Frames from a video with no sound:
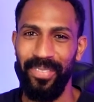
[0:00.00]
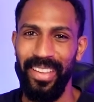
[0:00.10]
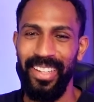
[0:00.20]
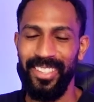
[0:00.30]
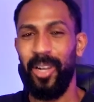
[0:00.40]

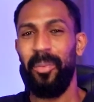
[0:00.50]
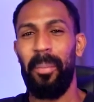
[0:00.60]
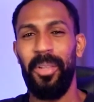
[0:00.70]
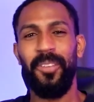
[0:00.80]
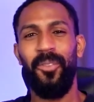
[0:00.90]
So I'm
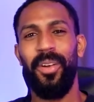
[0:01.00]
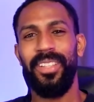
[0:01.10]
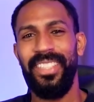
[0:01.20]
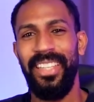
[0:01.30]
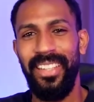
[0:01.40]
looking forward to
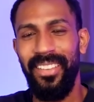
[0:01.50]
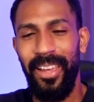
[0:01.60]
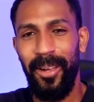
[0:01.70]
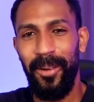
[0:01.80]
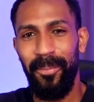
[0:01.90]
seeing you
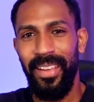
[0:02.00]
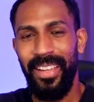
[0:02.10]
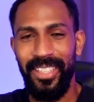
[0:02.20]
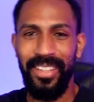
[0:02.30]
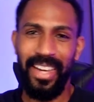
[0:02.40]
there.
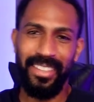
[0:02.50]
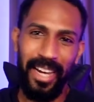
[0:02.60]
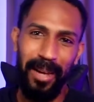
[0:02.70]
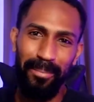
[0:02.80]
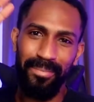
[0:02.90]
Until next
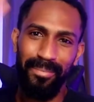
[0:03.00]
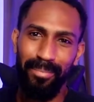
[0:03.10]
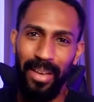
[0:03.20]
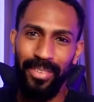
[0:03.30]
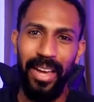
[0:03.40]
time, bye
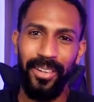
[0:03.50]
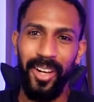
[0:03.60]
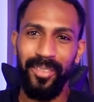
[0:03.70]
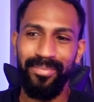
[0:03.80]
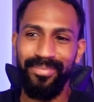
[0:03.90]
for now, y'all.